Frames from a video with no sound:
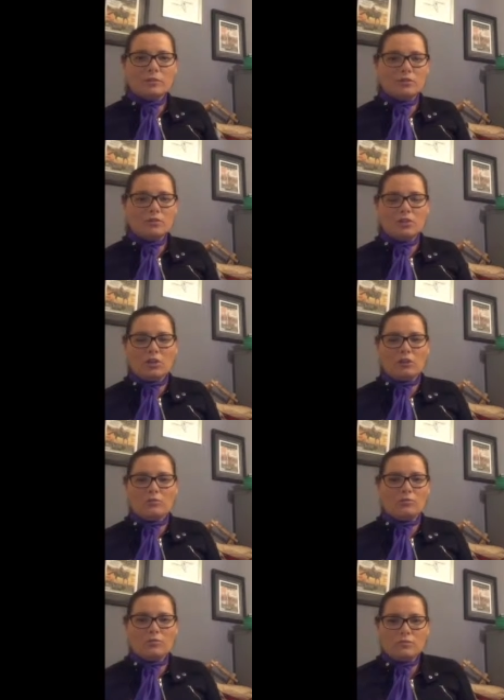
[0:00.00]
you
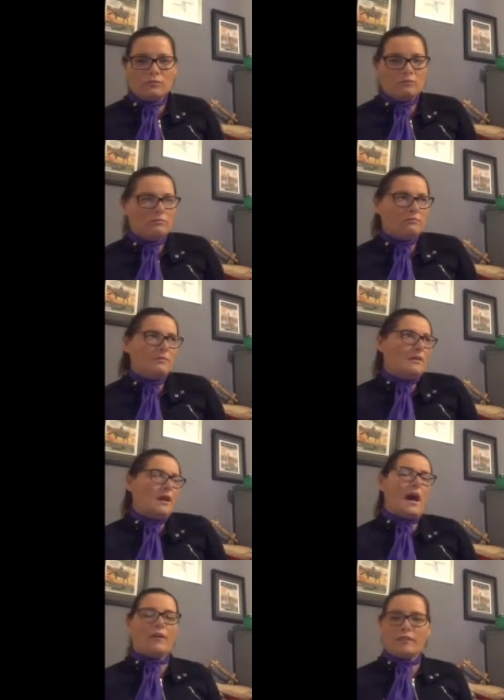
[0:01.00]
know,
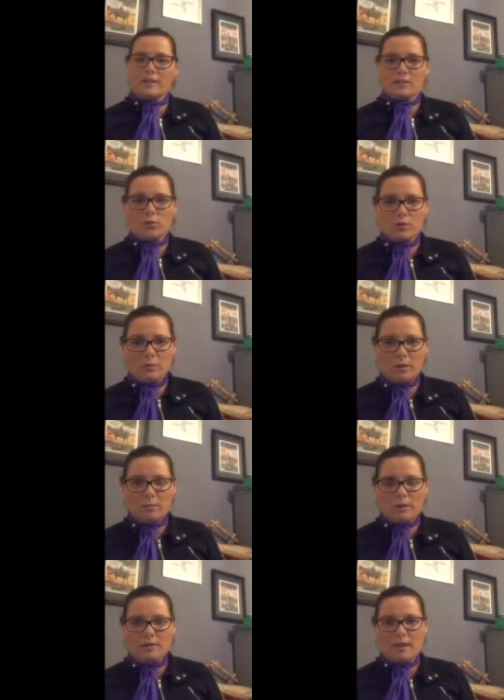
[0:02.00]
half a dozen horse
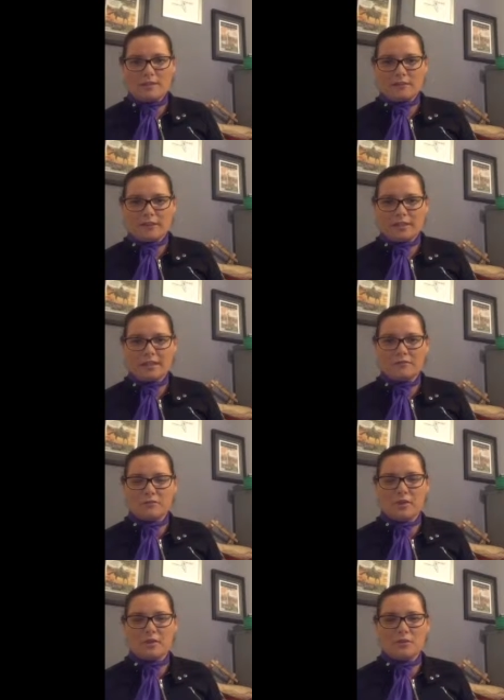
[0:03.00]
people are definitely going to
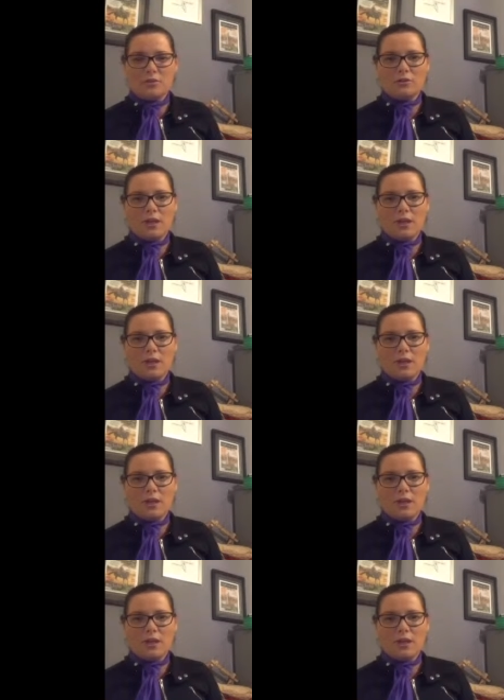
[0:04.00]
give you,